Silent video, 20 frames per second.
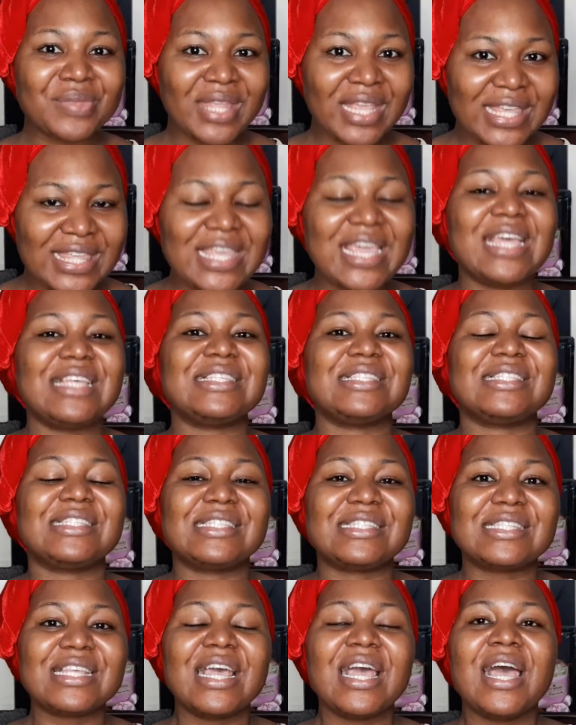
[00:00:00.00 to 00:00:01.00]

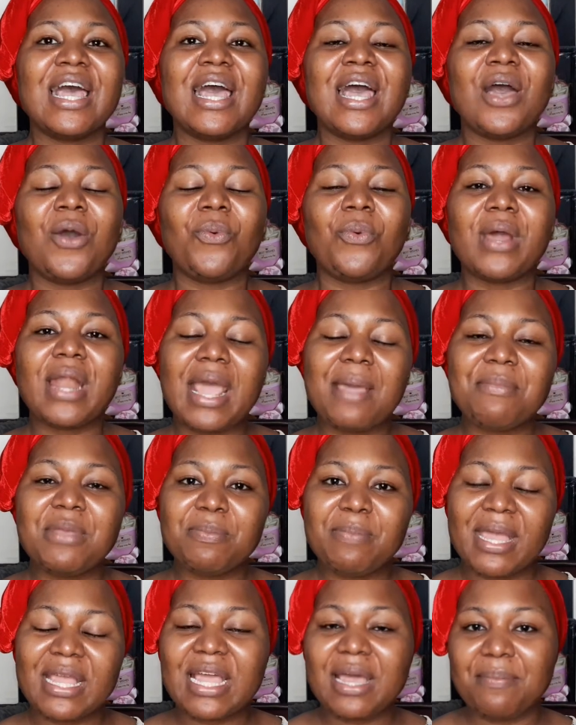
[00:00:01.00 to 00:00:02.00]
Yes. What I mean
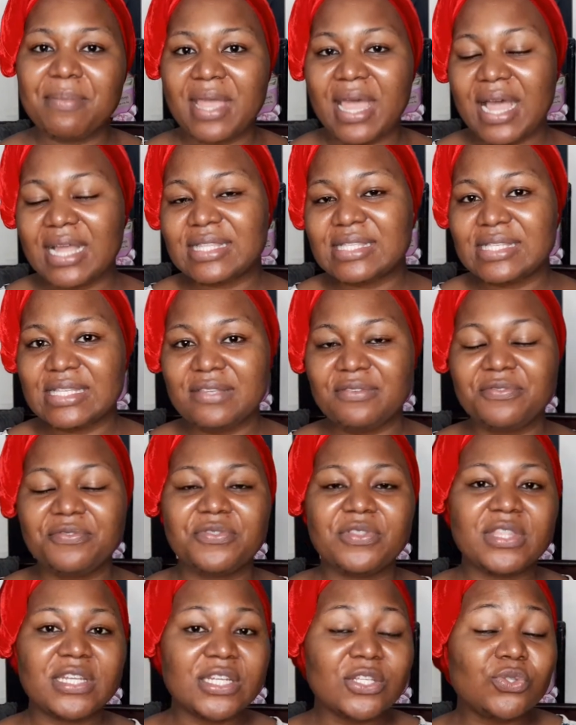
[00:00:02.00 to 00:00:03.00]
by it can be active
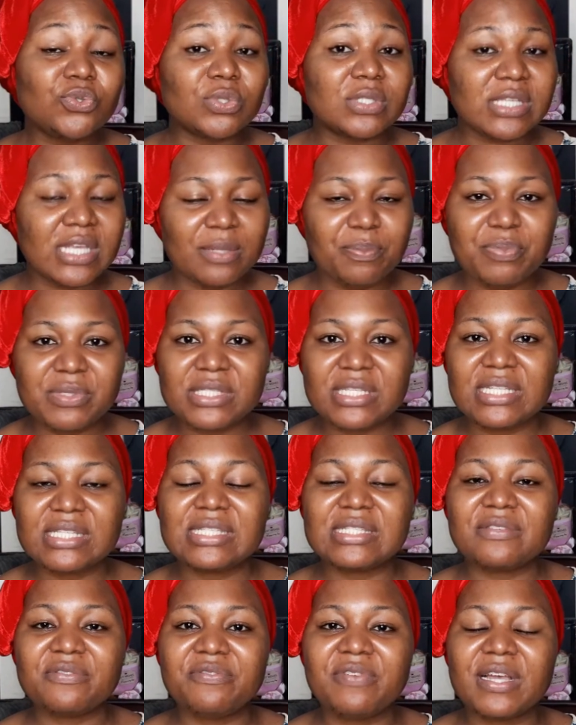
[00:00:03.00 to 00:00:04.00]
3 to 10%
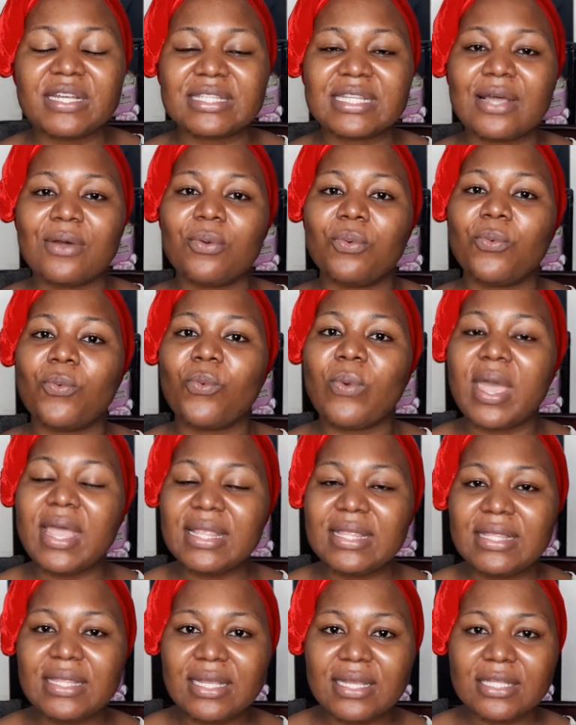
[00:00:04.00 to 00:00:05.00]
is the fact that
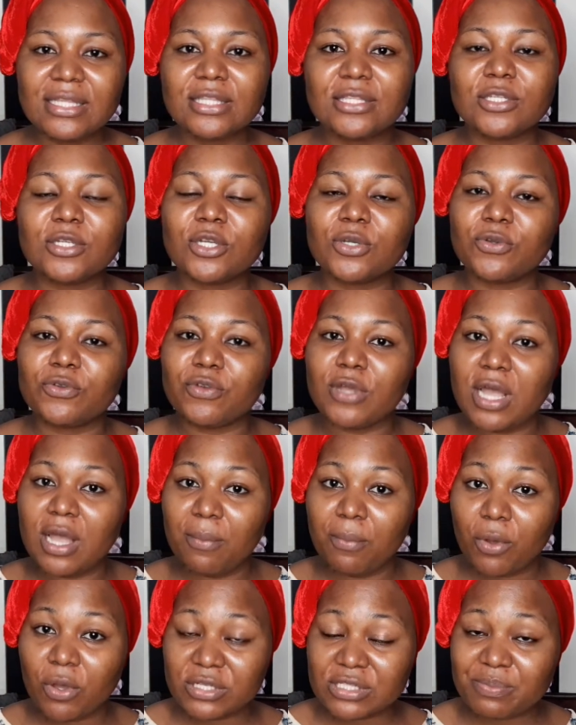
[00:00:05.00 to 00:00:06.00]
when
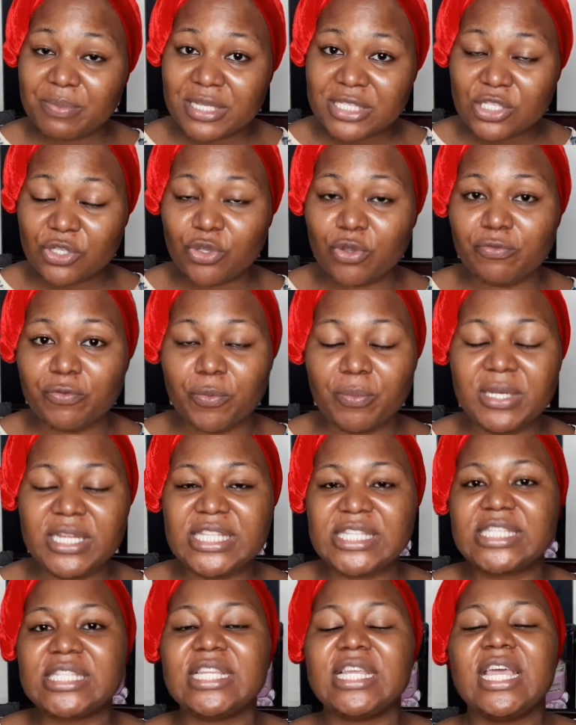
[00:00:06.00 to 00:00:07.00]
the cosmetic you're
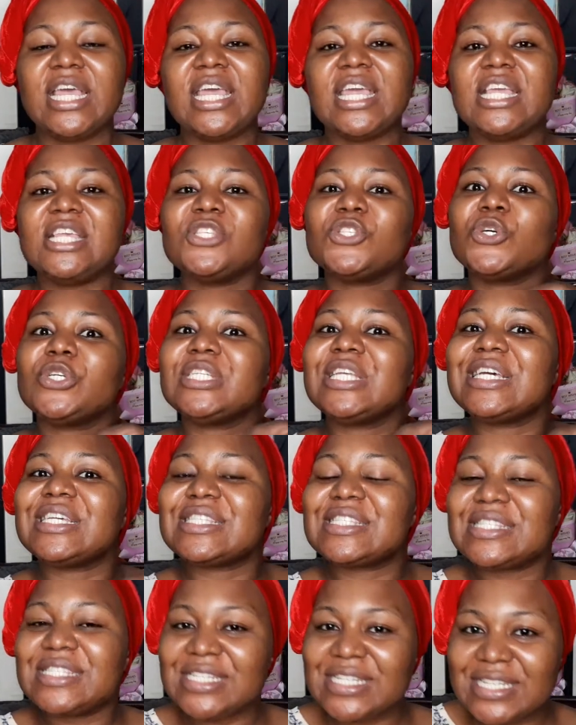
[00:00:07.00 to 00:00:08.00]
formulating is on the
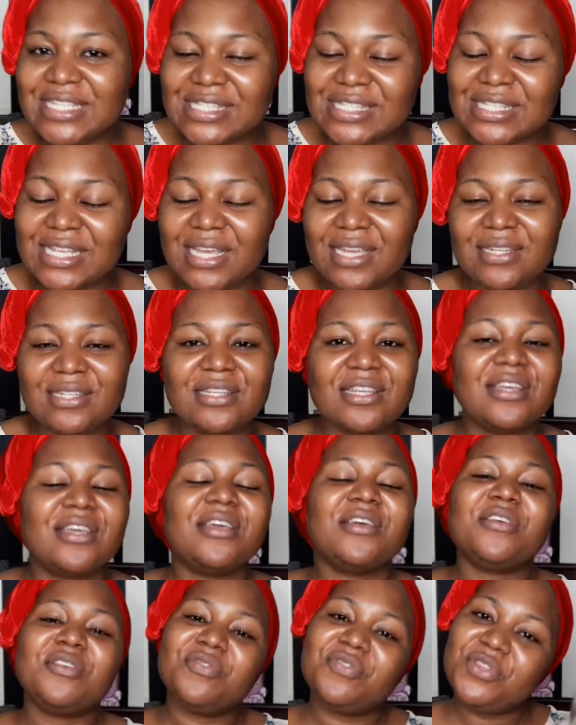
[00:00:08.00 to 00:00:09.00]
acidic side,
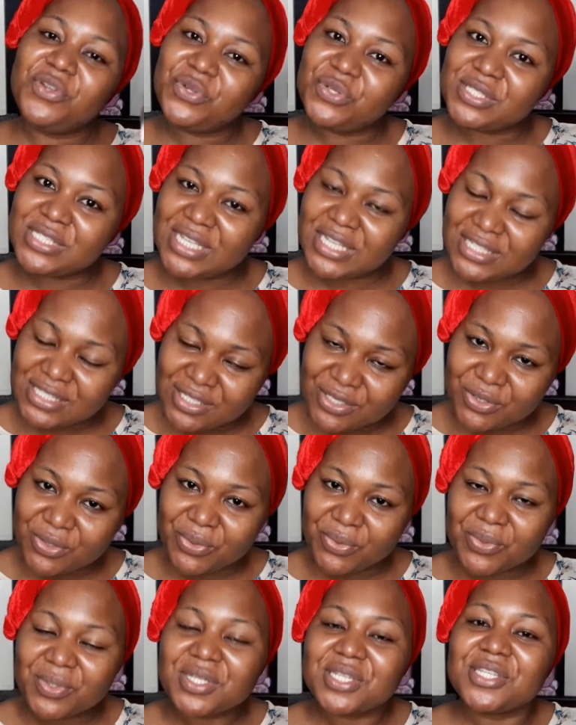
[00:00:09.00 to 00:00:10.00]

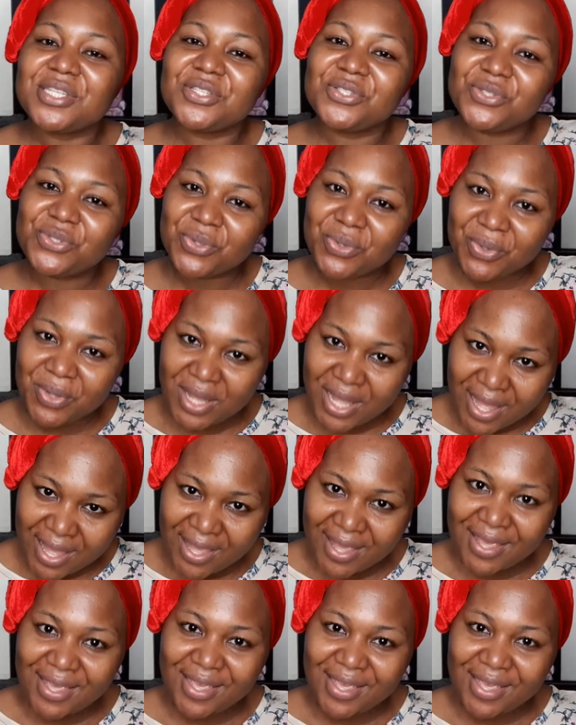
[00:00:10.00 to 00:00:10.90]
phenoxyethanol is your guy.